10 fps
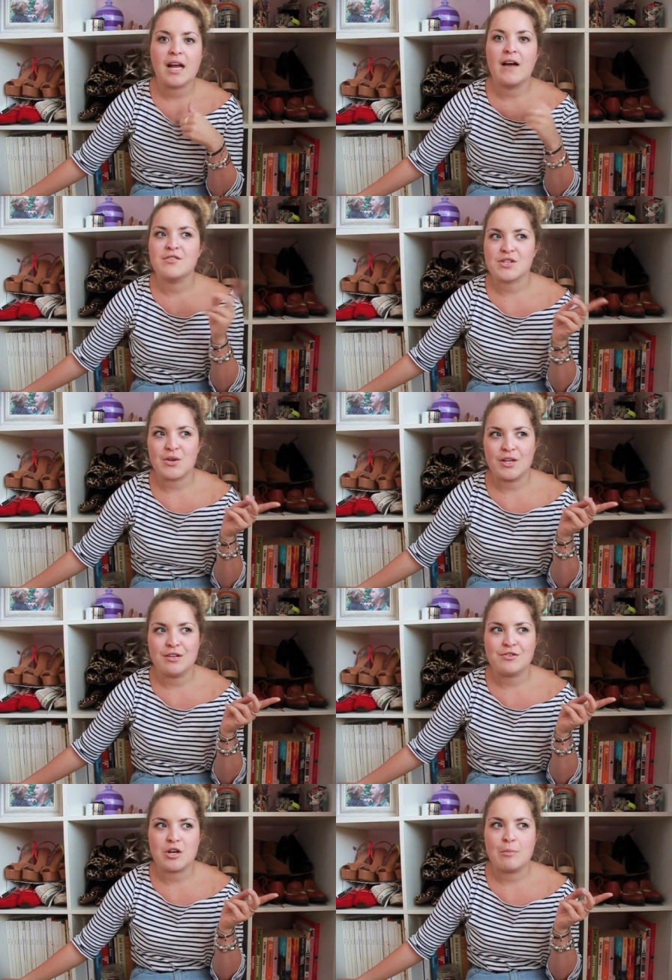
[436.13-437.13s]
I've just got a
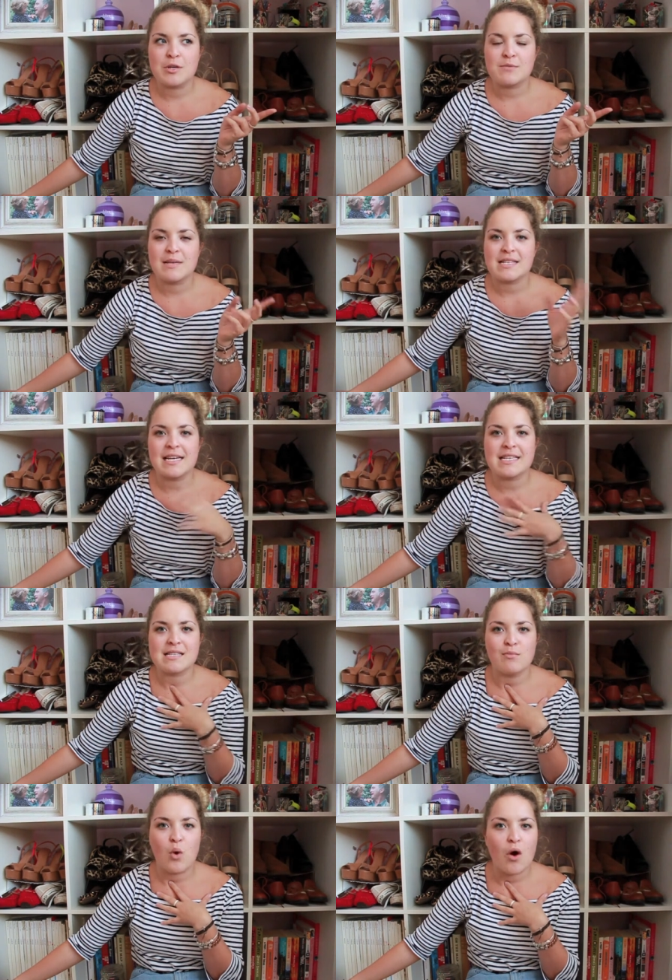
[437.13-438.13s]
new job, which means I need
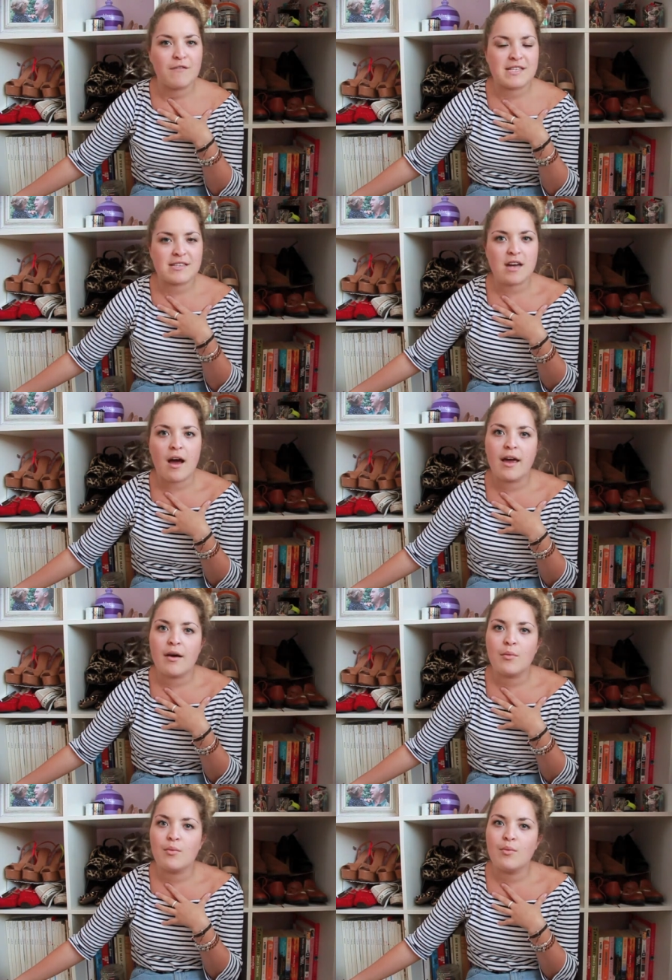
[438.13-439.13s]
some more office attire,